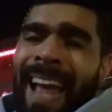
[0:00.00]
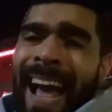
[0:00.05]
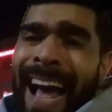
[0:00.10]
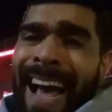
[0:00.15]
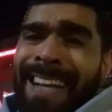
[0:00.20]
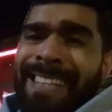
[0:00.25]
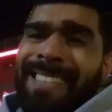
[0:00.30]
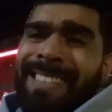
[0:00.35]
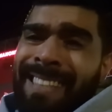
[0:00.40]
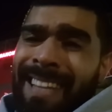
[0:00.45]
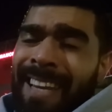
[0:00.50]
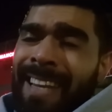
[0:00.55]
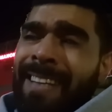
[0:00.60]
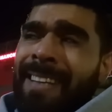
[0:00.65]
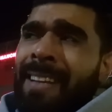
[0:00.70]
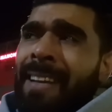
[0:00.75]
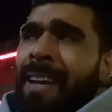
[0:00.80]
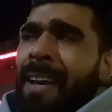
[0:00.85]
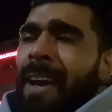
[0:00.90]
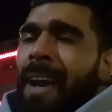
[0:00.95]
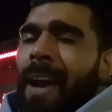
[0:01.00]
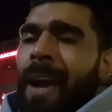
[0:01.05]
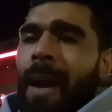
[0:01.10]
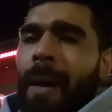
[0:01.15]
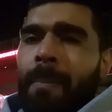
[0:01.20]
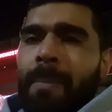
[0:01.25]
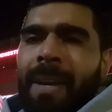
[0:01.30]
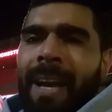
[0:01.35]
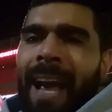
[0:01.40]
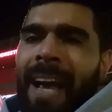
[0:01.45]
as did
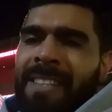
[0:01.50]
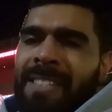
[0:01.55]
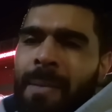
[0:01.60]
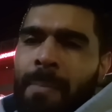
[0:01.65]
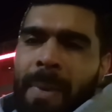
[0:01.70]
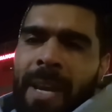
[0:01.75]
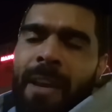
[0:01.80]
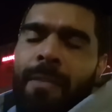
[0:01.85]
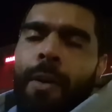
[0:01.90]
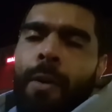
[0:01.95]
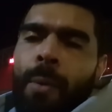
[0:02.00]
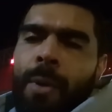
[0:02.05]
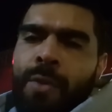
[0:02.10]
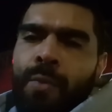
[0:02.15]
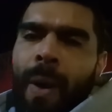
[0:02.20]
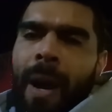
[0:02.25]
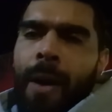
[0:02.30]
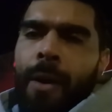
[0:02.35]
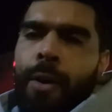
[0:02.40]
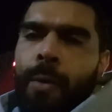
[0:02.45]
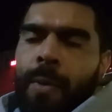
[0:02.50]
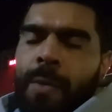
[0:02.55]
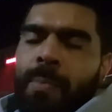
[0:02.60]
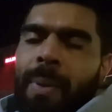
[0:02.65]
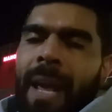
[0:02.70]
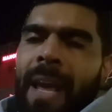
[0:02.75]
Casemiro as well, who was